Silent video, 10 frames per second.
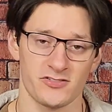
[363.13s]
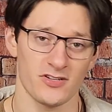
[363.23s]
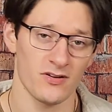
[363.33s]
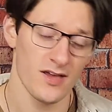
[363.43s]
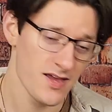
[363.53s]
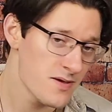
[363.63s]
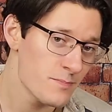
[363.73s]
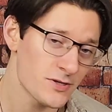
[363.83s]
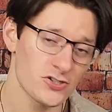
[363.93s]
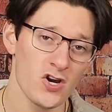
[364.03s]
So
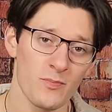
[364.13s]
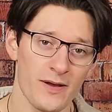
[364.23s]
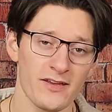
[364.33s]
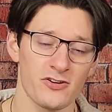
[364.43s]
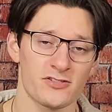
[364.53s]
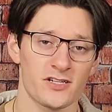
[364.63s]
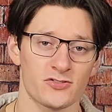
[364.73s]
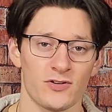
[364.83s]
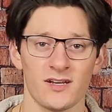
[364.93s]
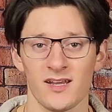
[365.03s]
make sure you're applying your
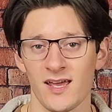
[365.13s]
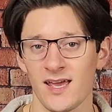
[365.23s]
sunscreen.